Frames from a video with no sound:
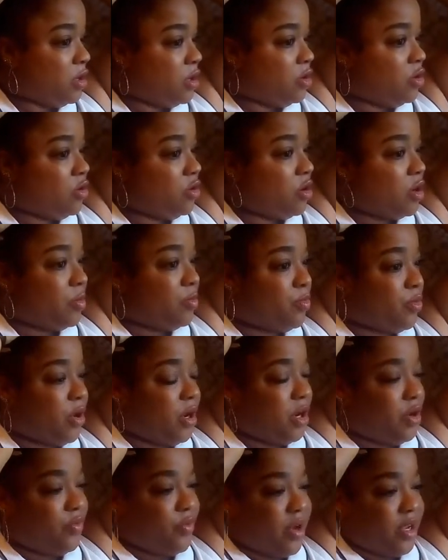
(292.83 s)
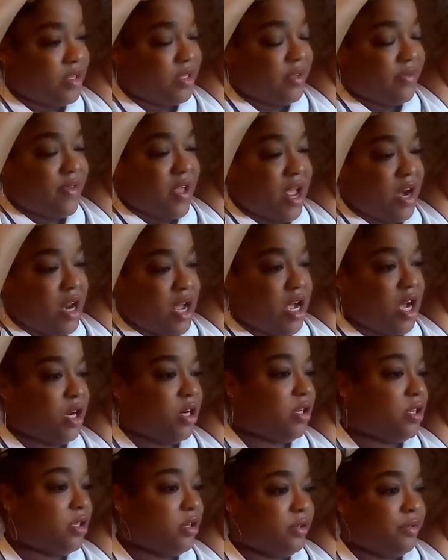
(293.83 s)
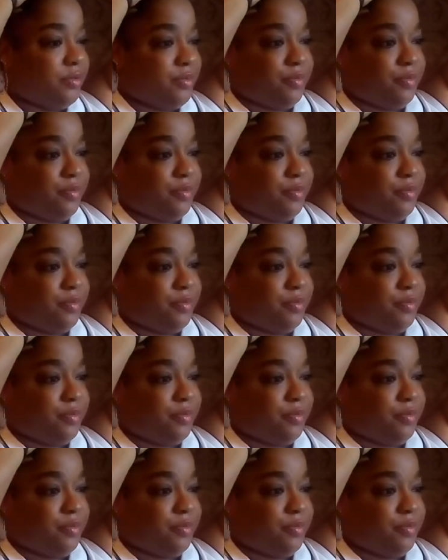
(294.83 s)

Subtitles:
you're going to bring the rest of that under.